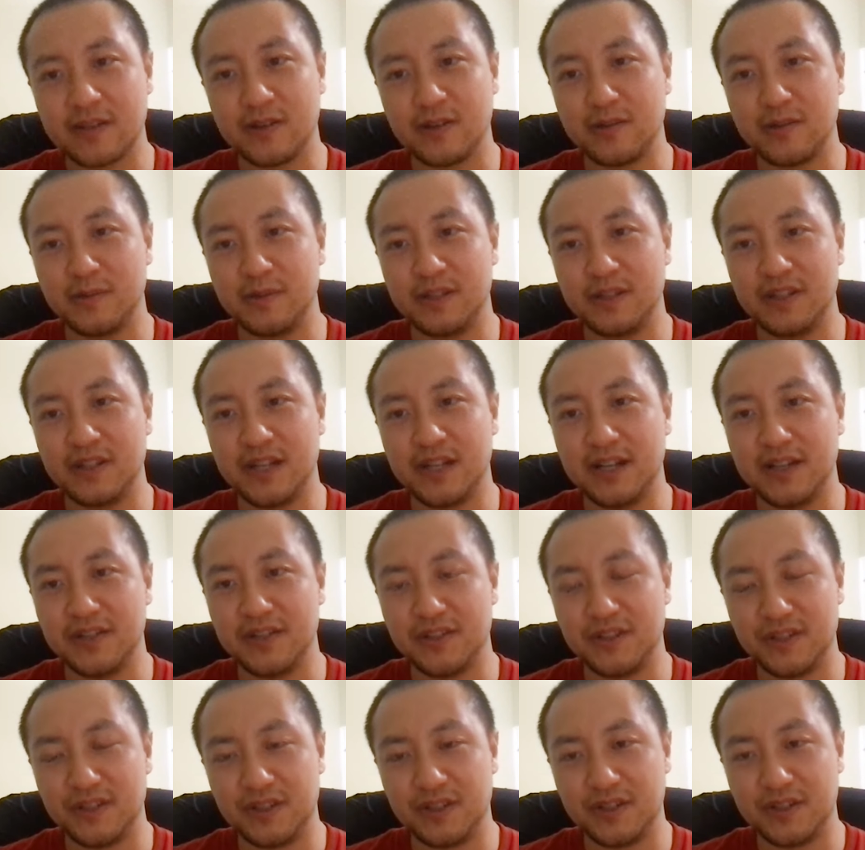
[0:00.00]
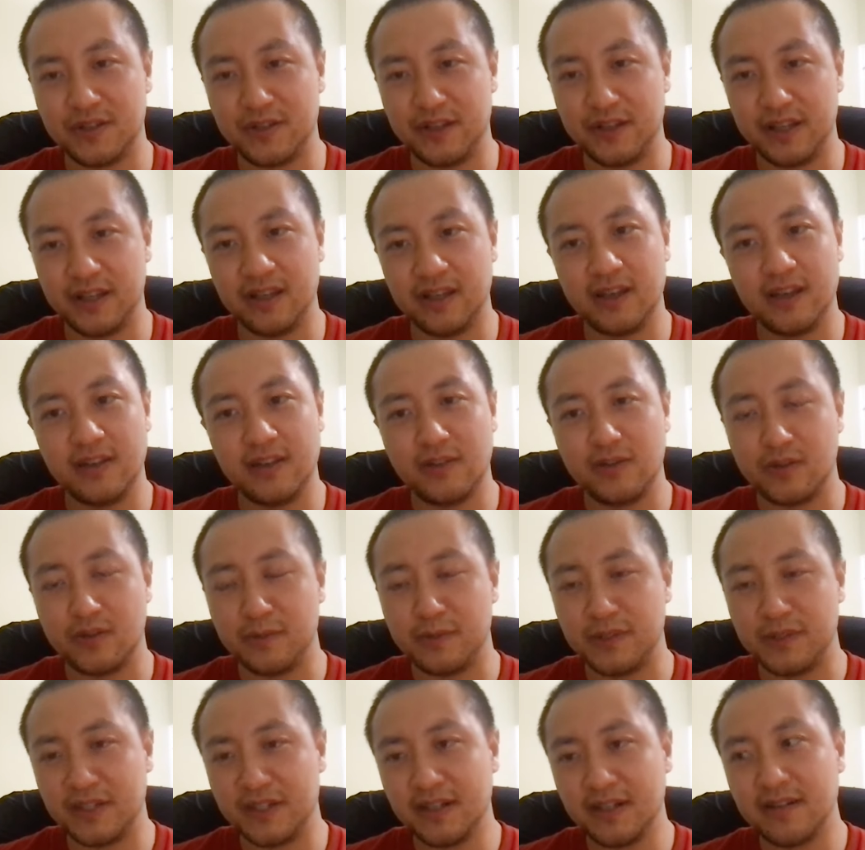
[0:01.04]
going to be challenged during your
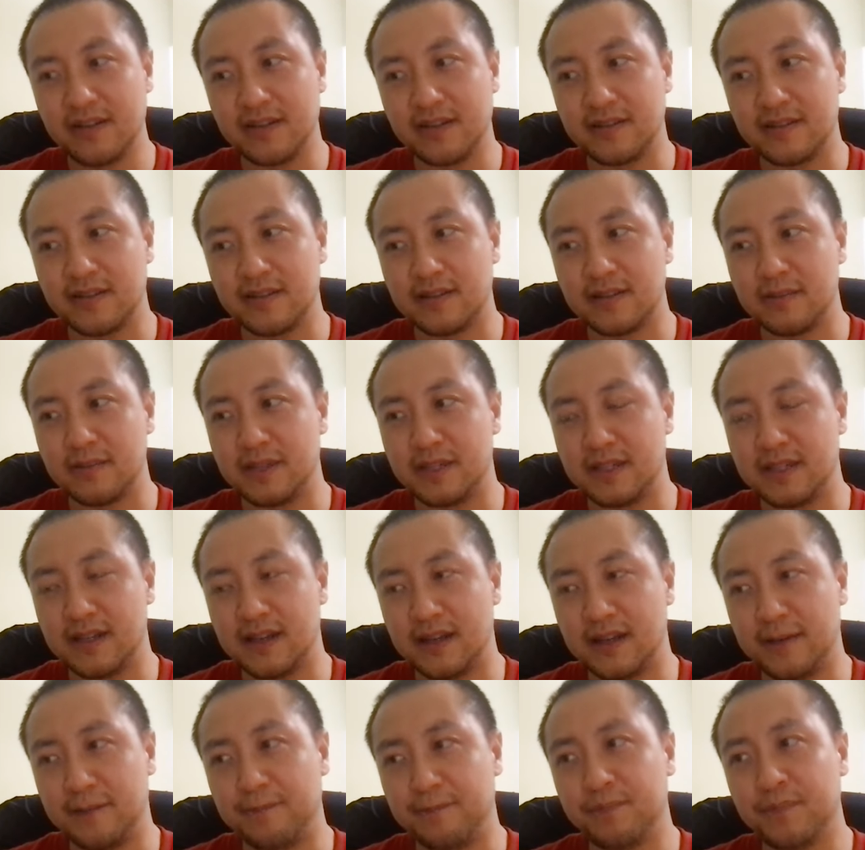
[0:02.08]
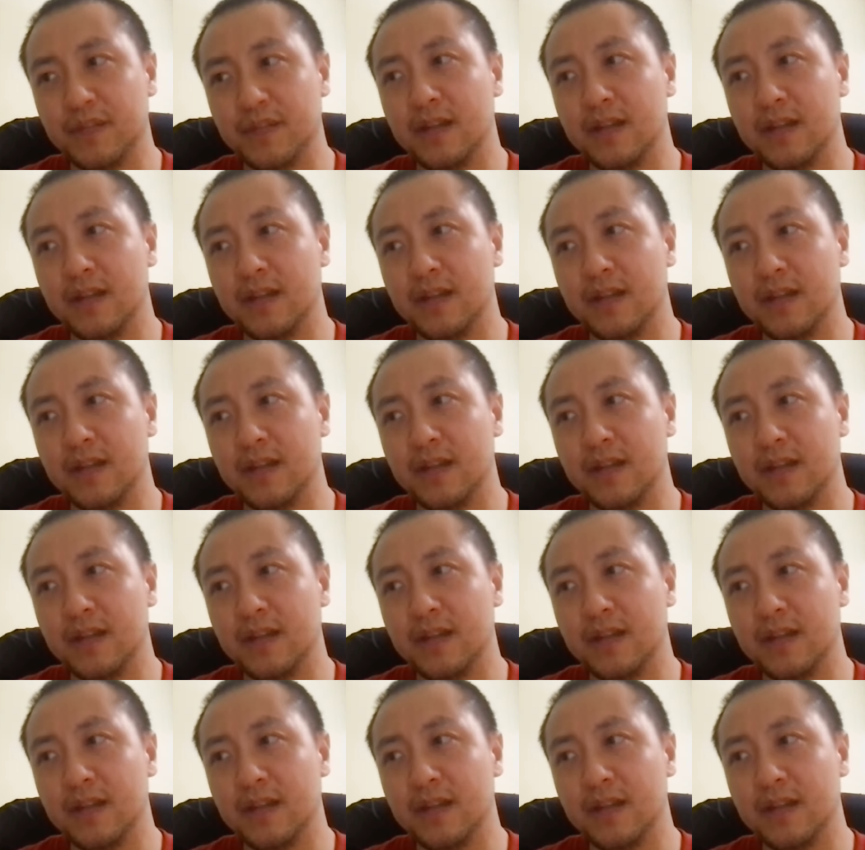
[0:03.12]
machine learning system design.